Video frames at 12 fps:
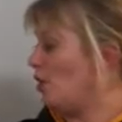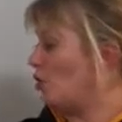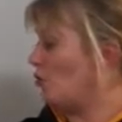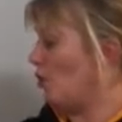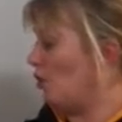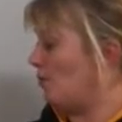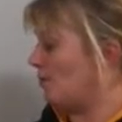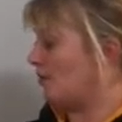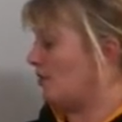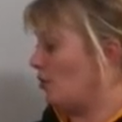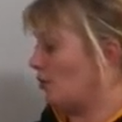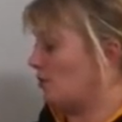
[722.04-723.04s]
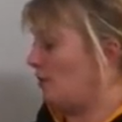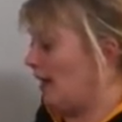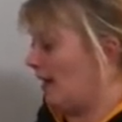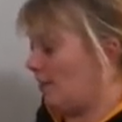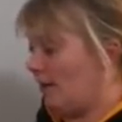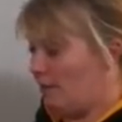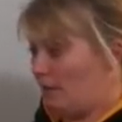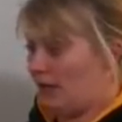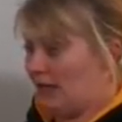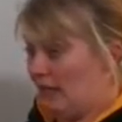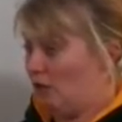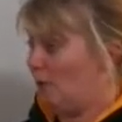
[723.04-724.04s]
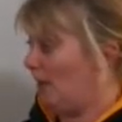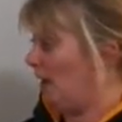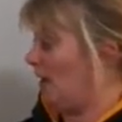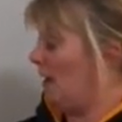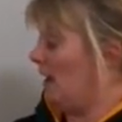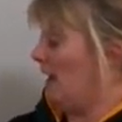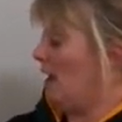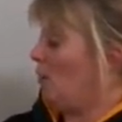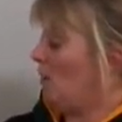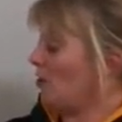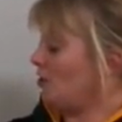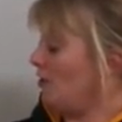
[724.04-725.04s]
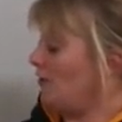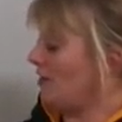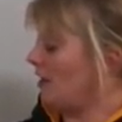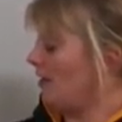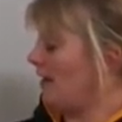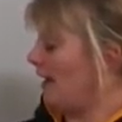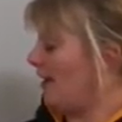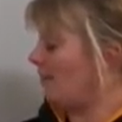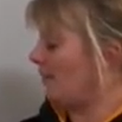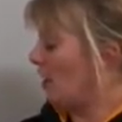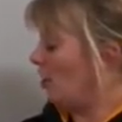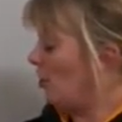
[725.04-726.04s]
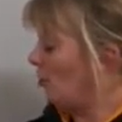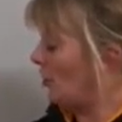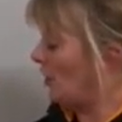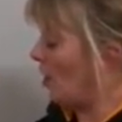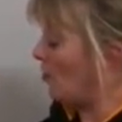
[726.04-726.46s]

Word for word: your groups, not split up if we can help it. Once you've done that, you will go